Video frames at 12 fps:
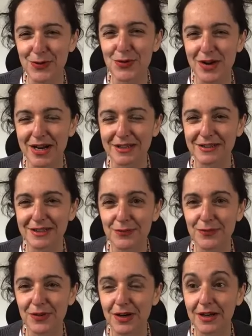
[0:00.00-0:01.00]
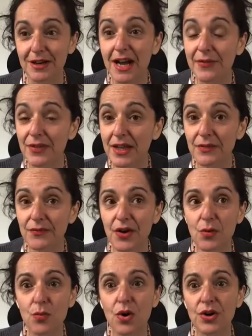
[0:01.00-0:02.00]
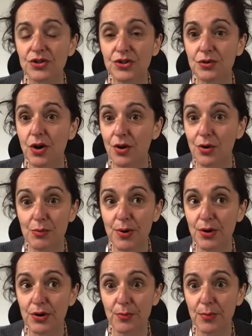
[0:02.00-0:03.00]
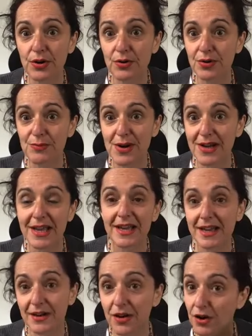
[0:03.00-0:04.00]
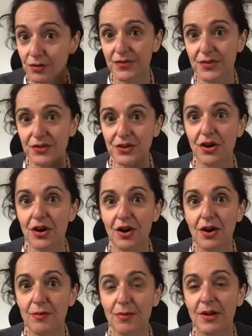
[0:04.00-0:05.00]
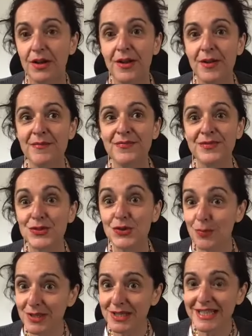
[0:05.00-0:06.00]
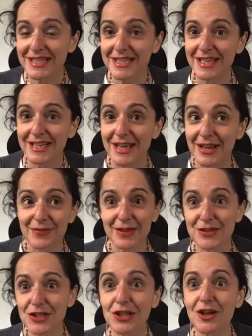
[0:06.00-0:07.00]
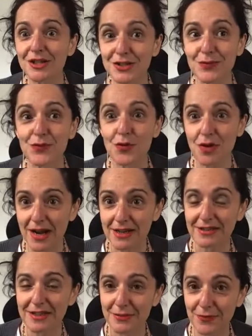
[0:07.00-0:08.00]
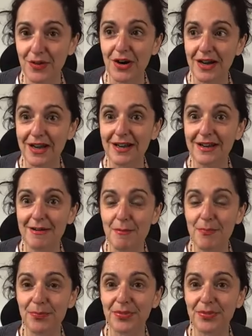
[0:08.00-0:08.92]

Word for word: of a crackling fire. And then if I want to do Ho'oponopono in my head over the top, so I've been listening. There's lots of crackling fire